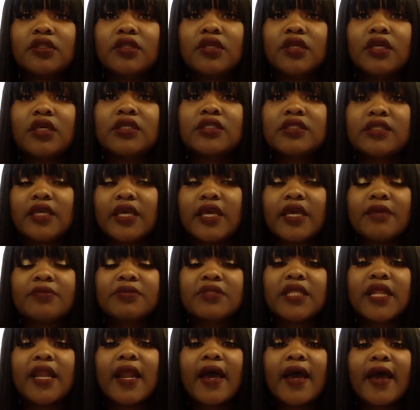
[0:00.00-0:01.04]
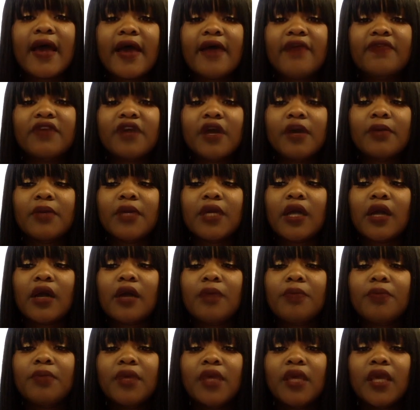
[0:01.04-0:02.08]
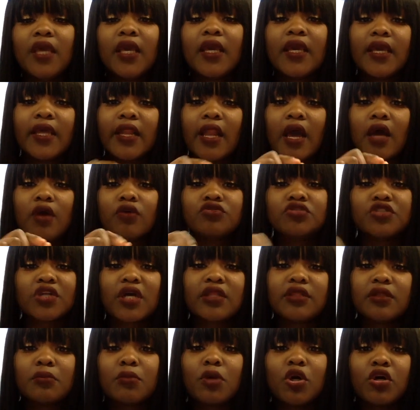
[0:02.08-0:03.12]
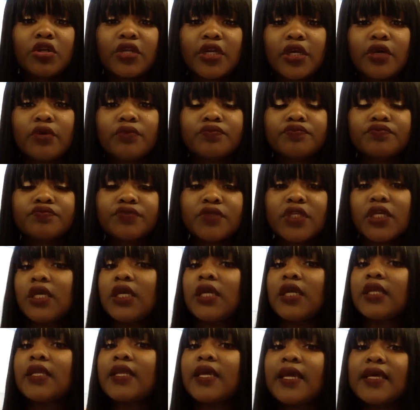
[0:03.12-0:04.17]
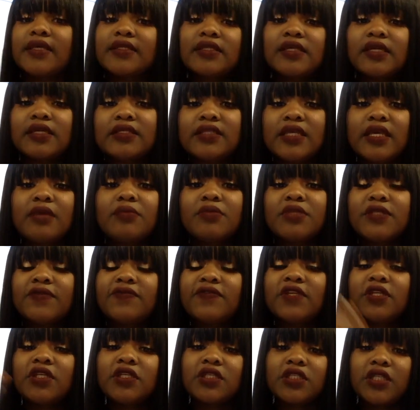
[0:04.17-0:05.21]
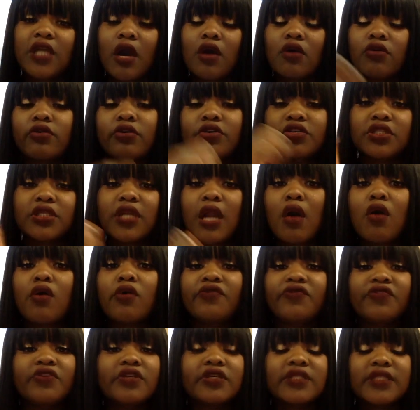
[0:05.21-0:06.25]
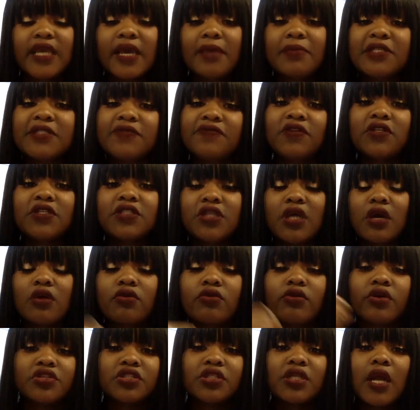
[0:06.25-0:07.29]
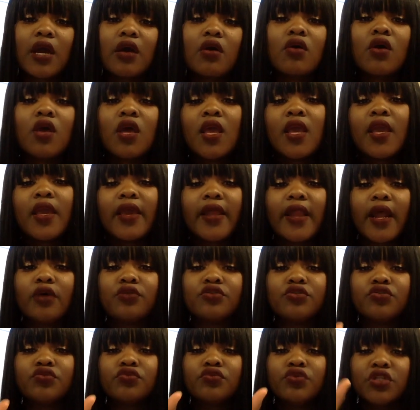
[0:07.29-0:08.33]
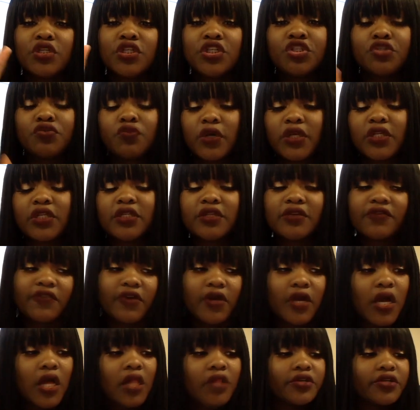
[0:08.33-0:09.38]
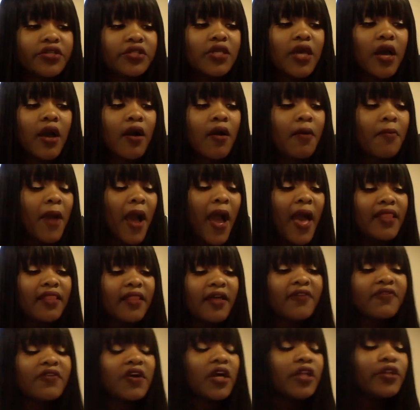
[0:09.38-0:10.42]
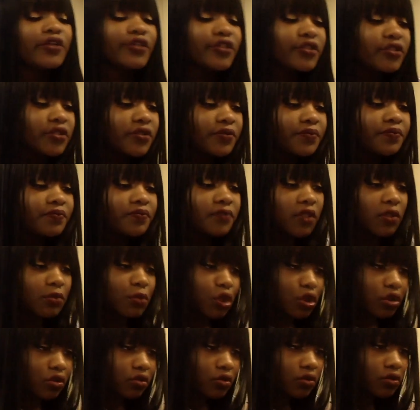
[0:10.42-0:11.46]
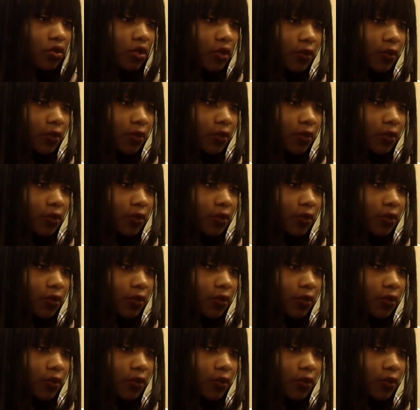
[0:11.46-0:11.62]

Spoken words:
exams that I have coming up and I'll jot them all down. And as the exam is finished, I'll cross it out. Or if the assignment's finished, I'll cross it out. And I'll do each one in different colors. I love colors. Let me show you.